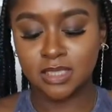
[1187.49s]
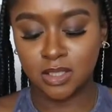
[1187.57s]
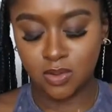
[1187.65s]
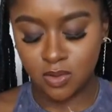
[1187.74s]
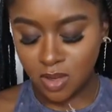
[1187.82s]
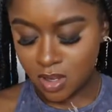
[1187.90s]
a
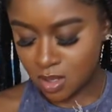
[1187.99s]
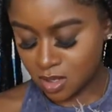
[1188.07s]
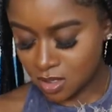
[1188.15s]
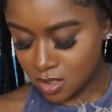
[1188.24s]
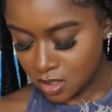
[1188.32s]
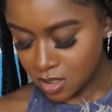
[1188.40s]
little
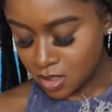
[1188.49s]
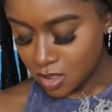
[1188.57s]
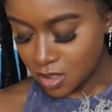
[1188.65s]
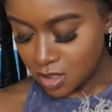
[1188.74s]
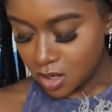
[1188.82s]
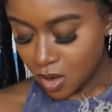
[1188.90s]

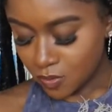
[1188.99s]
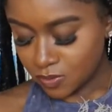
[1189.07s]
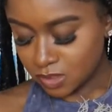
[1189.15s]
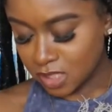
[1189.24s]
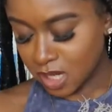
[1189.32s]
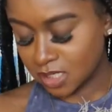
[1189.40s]

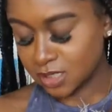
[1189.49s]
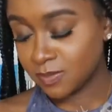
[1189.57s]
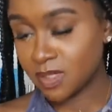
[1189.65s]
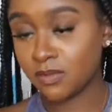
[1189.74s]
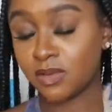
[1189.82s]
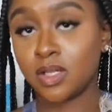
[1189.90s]
oversized. I'm
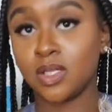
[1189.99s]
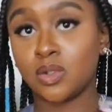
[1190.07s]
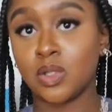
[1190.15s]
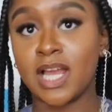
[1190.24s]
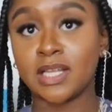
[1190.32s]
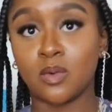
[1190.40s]
definitely going to
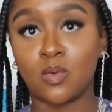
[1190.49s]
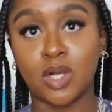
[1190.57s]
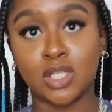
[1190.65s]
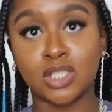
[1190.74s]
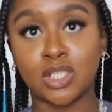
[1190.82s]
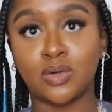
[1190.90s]
do like the
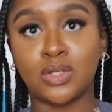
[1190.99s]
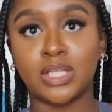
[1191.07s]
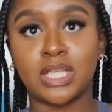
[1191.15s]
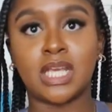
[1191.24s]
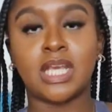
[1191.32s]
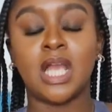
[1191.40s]
one shoulder
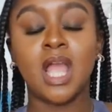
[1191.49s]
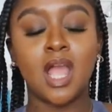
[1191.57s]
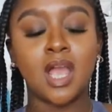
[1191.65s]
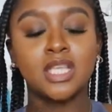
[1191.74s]
thing.